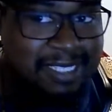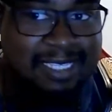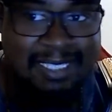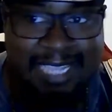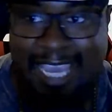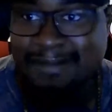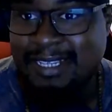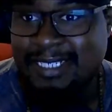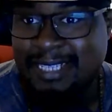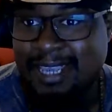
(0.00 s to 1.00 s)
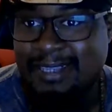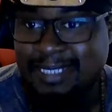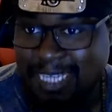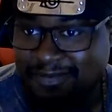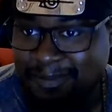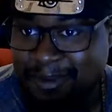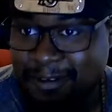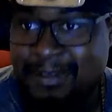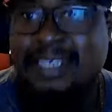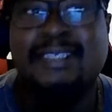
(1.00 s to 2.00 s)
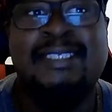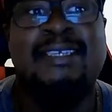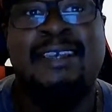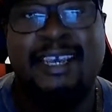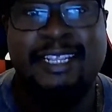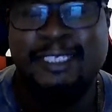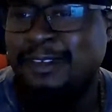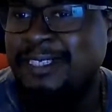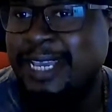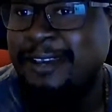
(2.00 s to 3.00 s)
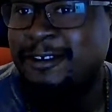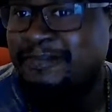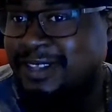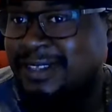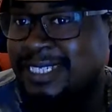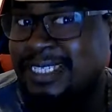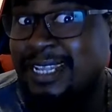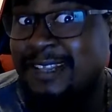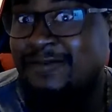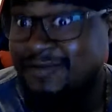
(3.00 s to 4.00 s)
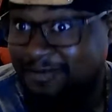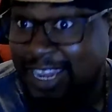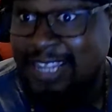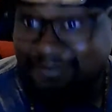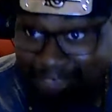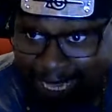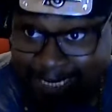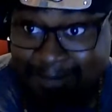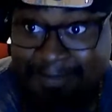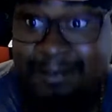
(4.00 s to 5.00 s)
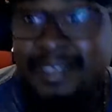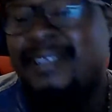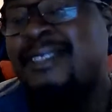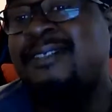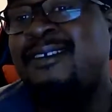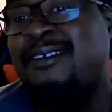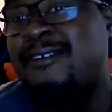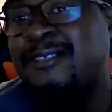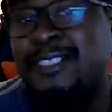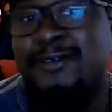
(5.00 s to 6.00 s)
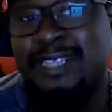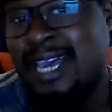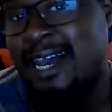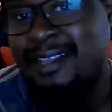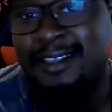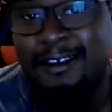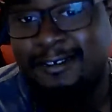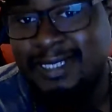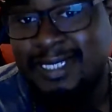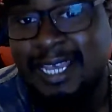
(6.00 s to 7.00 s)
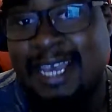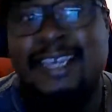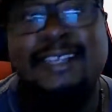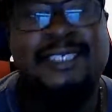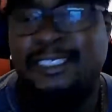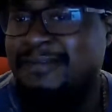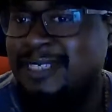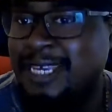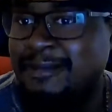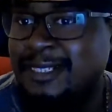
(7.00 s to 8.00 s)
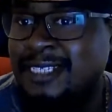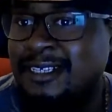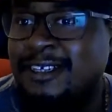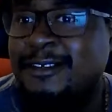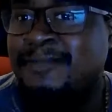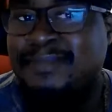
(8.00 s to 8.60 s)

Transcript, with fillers: to damage like tough opponents, and as well as like her ability to like fight fast opponents. So with Cotton on her side, she'll be able to